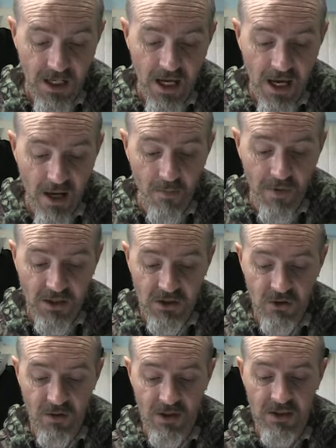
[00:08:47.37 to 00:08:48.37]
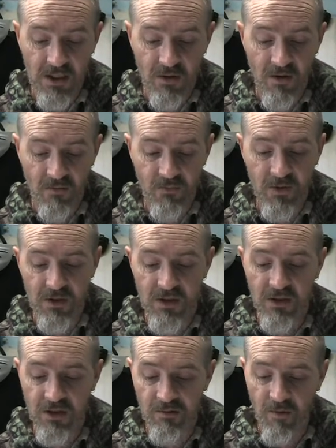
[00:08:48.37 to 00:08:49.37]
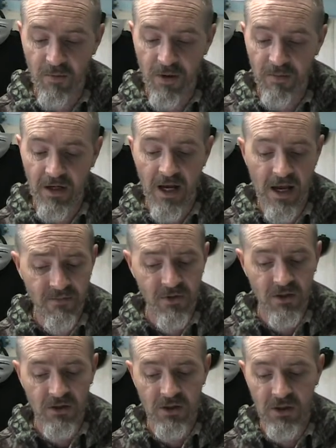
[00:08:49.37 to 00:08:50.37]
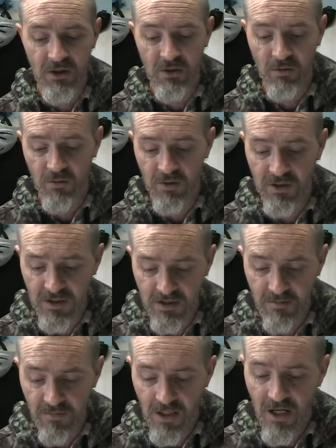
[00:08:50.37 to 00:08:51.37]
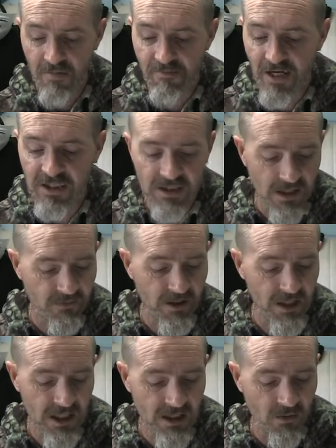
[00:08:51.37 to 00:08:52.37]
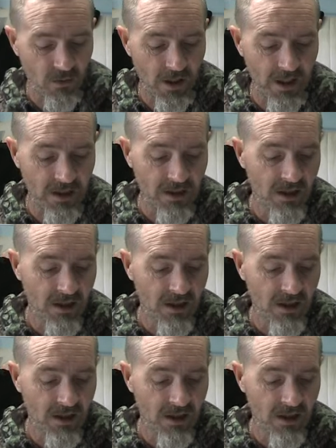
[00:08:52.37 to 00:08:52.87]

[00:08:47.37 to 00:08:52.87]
How much trust and confidence the general public have in the judicial system may suffer either way.